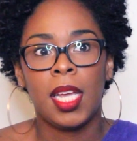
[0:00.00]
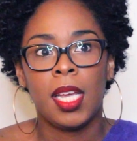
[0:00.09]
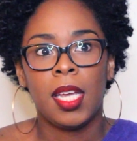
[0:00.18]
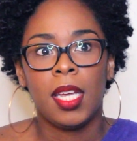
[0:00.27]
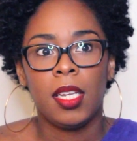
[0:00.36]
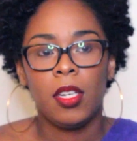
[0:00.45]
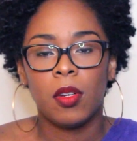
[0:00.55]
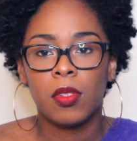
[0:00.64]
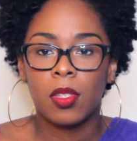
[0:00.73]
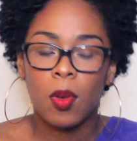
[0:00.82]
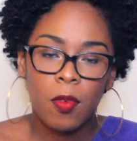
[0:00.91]
You know,
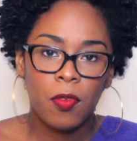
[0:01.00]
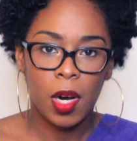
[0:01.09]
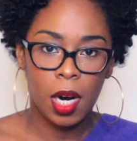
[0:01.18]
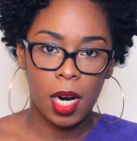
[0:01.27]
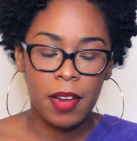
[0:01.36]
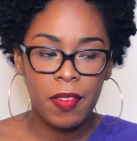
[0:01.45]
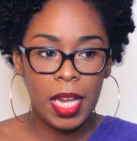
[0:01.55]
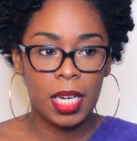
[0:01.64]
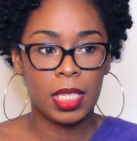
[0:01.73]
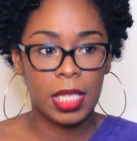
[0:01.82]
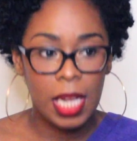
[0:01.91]
so far I've had
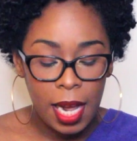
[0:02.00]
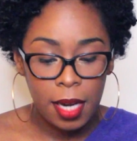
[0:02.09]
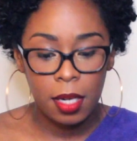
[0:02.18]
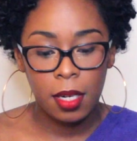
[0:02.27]
a lot